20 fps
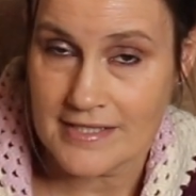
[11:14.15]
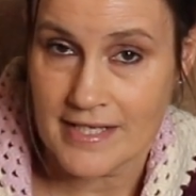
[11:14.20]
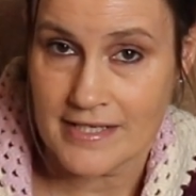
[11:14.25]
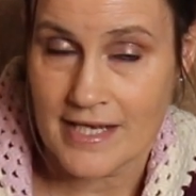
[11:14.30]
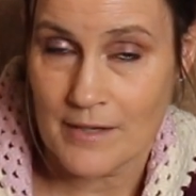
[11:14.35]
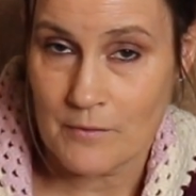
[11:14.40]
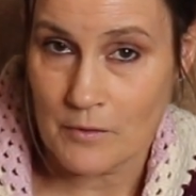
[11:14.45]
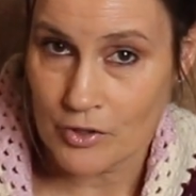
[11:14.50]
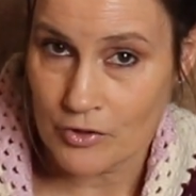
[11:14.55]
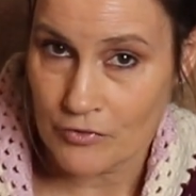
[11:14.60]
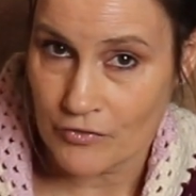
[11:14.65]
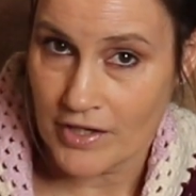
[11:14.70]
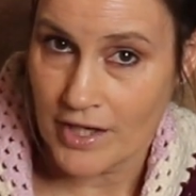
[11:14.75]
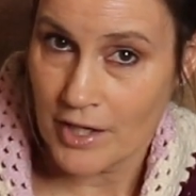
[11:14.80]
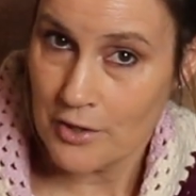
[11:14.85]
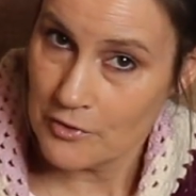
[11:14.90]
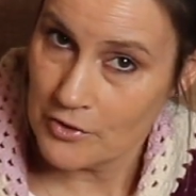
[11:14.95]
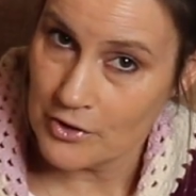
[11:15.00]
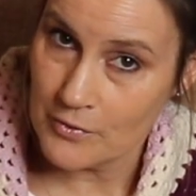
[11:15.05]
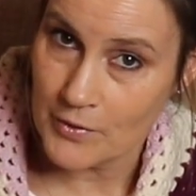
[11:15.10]
and I will
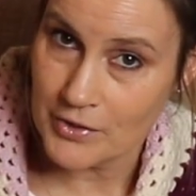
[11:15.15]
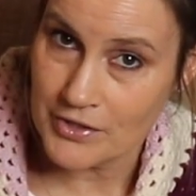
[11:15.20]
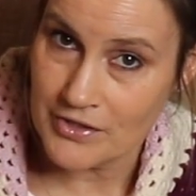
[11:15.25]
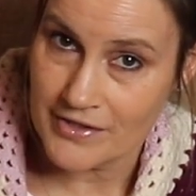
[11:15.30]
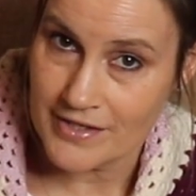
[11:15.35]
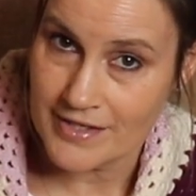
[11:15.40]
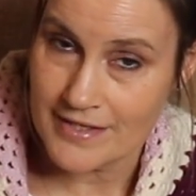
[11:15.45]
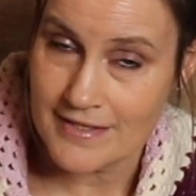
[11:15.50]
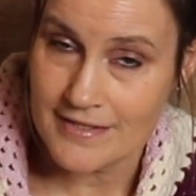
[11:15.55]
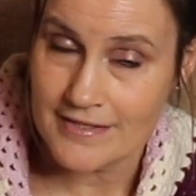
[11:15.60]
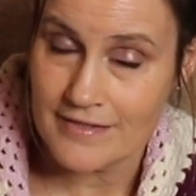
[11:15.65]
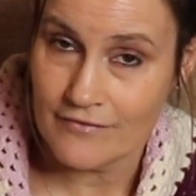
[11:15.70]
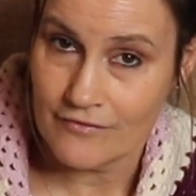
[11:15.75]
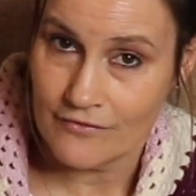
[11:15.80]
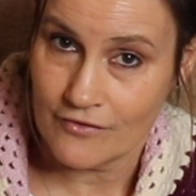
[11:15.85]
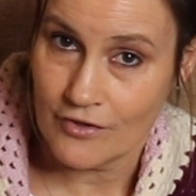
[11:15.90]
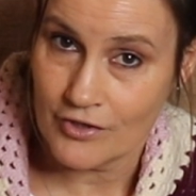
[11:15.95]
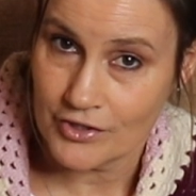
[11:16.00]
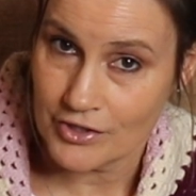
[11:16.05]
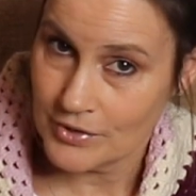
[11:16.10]
create another one of these
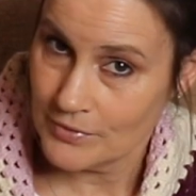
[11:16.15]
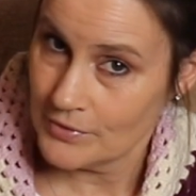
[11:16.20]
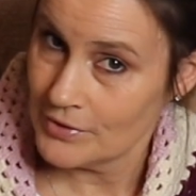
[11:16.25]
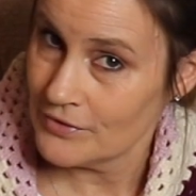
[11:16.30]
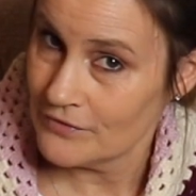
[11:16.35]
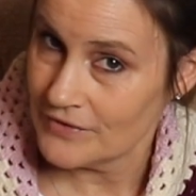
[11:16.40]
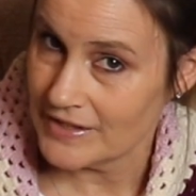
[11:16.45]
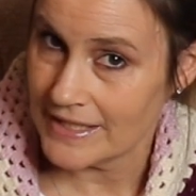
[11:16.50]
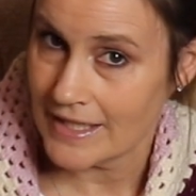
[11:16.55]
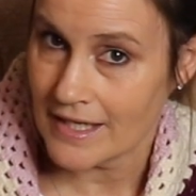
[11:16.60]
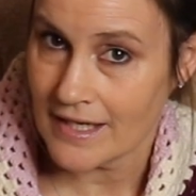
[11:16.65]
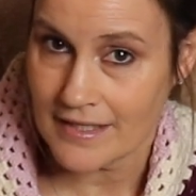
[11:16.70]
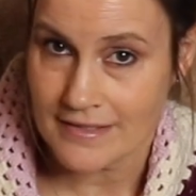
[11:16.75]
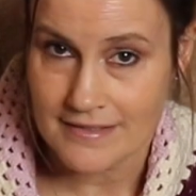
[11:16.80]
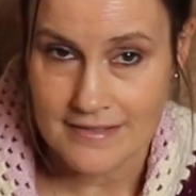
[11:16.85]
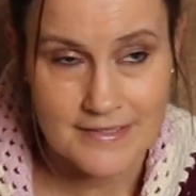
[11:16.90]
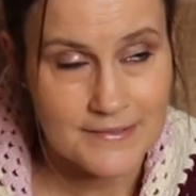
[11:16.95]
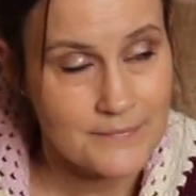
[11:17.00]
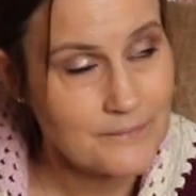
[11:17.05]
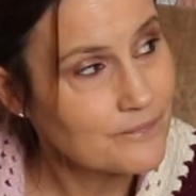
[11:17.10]
for you lovely
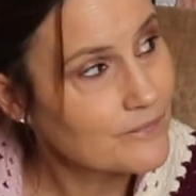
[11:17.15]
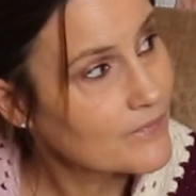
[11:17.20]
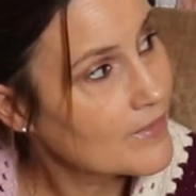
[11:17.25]
guys.